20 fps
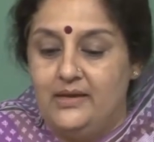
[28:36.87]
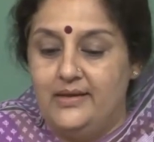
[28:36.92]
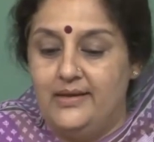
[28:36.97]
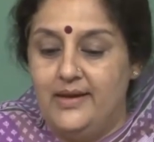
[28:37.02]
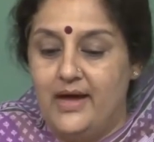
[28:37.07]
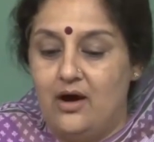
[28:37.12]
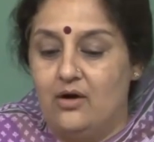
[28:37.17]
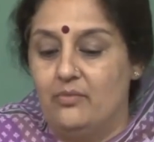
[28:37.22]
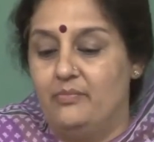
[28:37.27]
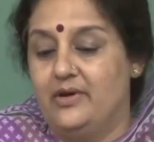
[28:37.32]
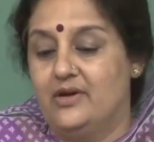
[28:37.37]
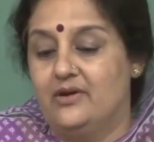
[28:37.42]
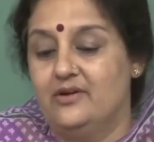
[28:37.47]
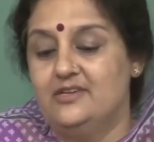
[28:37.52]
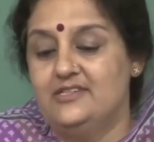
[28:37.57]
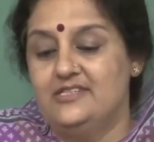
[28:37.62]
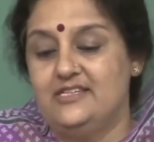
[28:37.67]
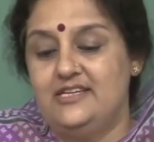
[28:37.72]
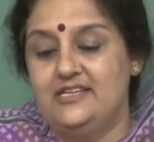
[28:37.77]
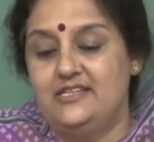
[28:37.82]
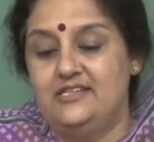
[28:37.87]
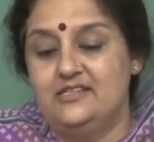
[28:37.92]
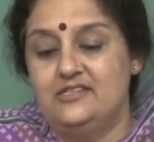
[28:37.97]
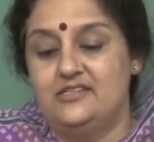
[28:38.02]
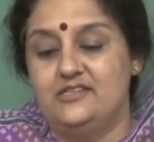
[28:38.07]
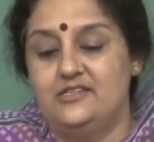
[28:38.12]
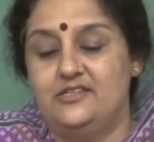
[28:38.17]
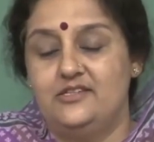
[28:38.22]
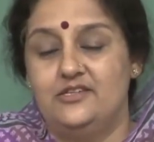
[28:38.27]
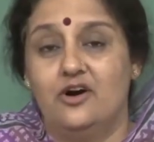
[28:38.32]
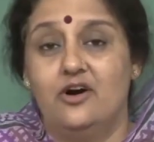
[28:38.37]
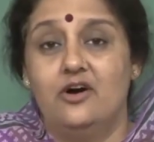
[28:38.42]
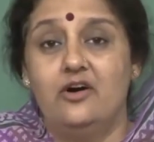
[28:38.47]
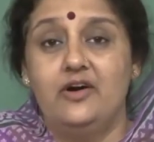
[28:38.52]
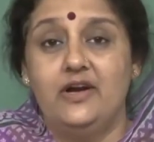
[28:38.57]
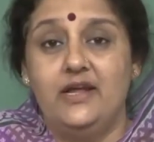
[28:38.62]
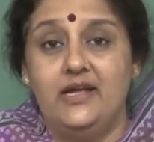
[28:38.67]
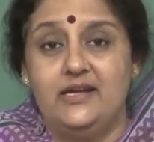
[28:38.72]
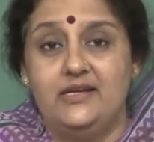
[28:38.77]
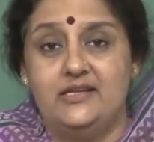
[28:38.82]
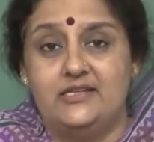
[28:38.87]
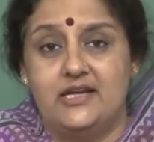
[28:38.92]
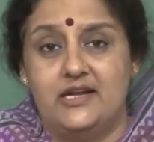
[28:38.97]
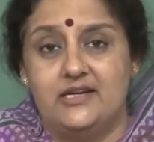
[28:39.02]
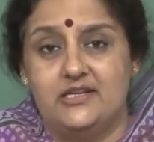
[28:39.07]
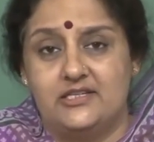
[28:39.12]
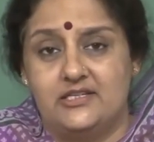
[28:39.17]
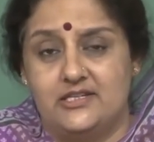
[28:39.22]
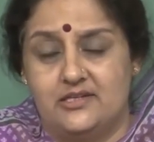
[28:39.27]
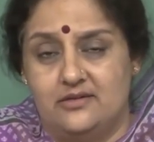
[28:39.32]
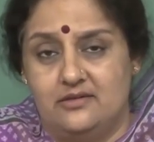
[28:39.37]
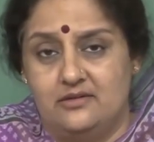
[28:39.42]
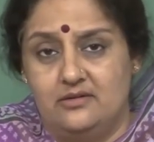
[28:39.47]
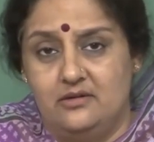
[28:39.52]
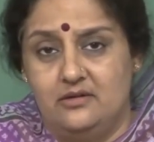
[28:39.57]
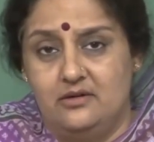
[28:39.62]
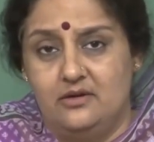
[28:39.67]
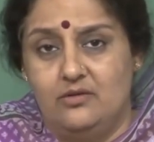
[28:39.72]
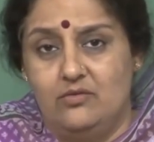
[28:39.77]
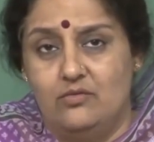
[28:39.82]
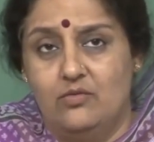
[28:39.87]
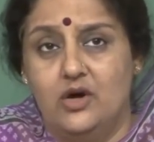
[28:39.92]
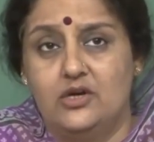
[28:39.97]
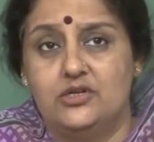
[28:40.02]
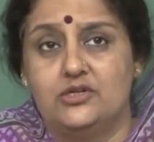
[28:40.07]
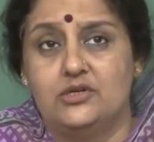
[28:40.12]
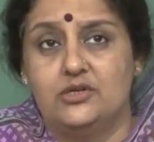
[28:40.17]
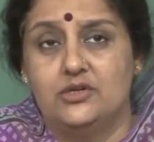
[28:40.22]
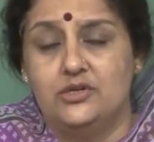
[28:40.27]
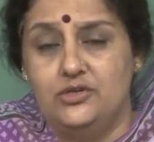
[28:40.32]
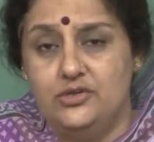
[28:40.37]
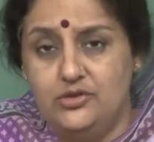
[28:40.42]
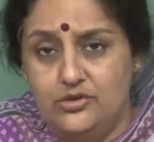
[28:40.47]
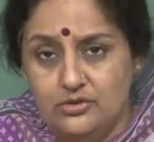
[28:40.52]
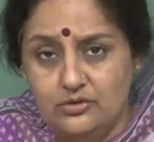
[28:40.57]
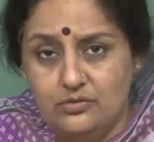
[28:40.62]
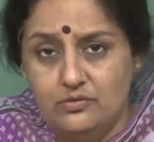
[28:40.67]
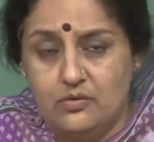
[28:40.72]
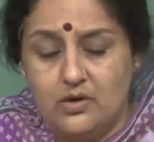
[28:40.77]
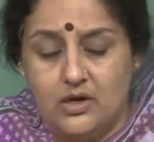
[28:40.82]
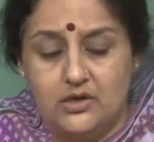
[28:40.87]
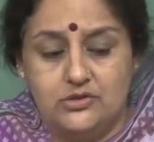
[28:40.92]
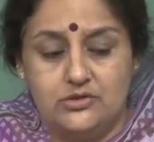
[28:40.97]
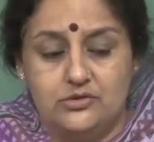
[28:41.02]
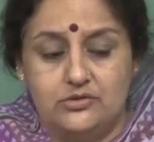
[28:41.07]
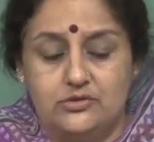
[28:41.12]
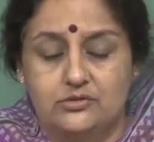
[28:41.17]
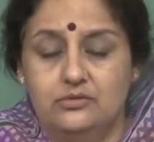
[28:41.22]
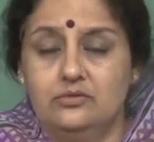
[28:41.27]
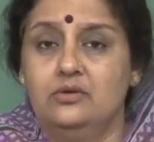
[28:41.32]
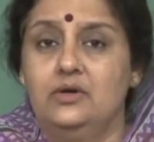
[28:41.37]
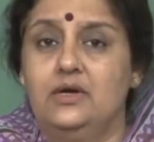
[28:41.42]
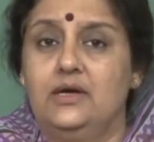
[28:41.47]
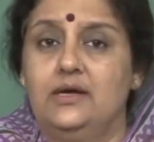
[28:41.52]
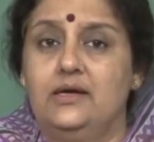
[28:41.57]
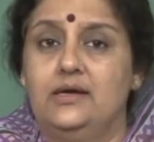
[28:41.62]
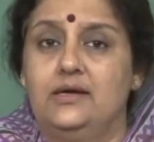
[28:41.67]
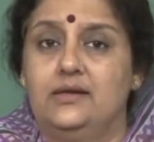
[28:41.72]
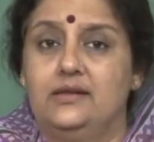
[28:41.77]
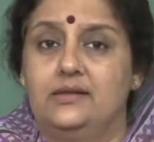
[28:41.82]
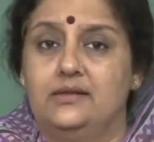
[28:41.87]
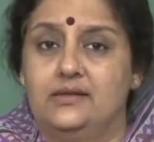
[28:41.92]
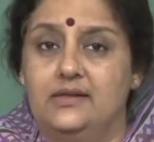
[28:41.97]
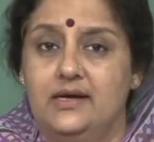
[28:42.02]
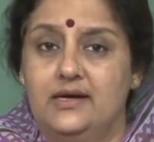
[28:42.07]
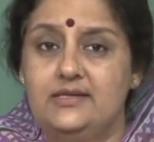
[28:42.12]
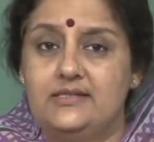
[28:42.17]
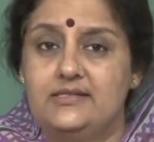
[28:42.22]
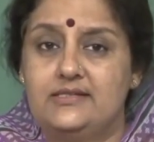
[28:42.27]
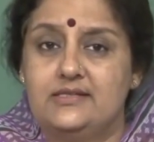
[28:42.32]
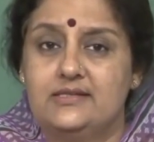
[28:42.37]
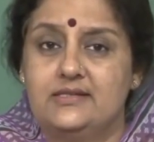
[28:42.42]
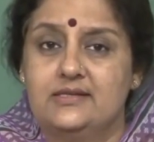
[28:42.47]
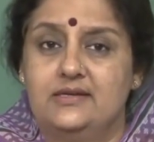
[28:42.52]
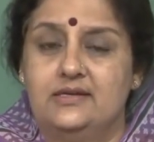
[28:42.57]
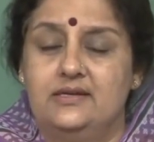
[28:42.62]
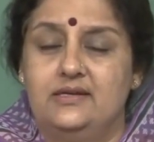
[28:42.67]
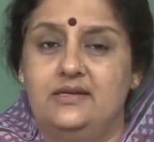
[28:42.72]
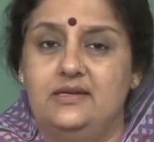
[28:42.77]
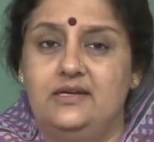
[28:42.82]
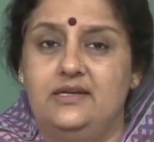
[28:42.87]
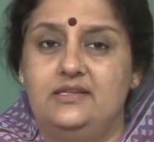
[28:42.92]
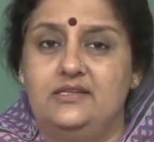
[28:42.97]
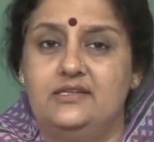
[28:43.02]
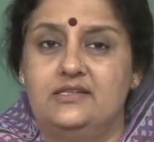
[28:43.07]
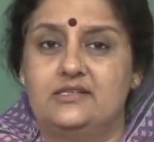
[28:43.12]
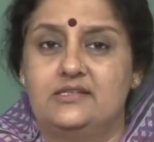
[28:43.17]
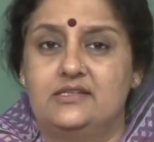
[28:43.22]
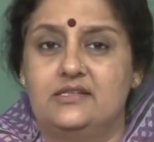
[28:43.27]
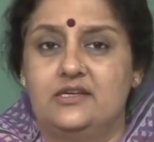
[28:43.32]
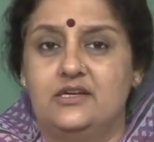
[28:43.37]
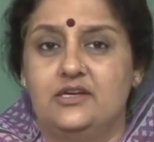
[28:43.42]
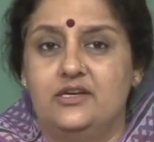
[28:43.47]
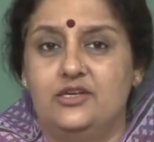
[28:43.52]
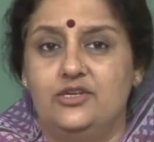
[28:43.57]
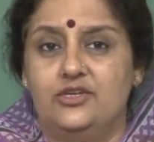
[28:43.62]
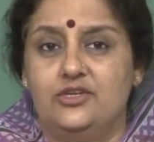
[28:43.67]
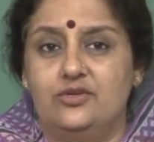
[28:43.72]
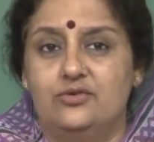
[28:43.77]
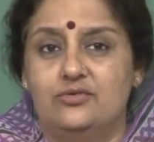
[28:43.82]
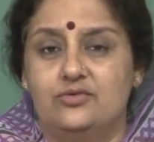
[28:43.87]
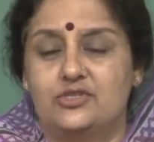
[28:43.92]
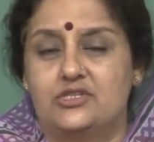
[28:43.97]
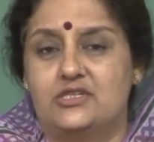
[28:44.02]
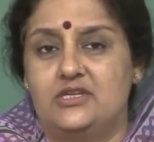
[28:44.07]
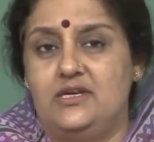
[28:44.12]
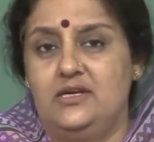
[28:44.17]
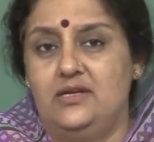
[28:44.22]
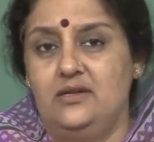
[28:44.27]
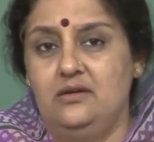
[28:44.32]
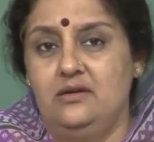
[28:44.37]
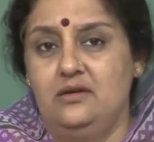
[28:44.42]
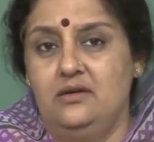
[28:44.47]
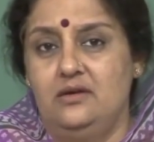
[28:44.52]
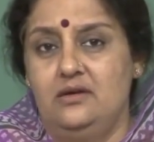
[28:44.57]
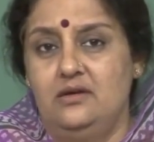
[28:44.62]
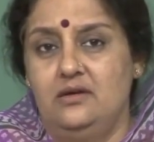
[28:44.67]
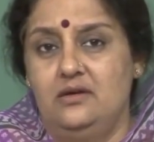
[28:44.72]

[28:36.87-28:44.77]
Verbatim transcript: Now, because it is your intention, what you want to do, thus it is used in